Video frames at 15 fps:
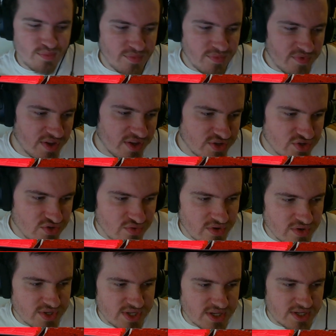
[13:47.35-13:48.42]
fingers
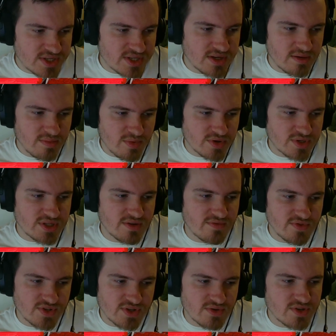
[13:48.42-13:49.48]
crossed it's a positive
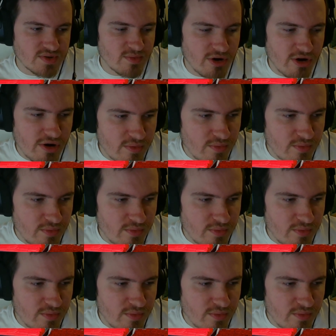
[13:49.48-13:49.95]
result tomorrow,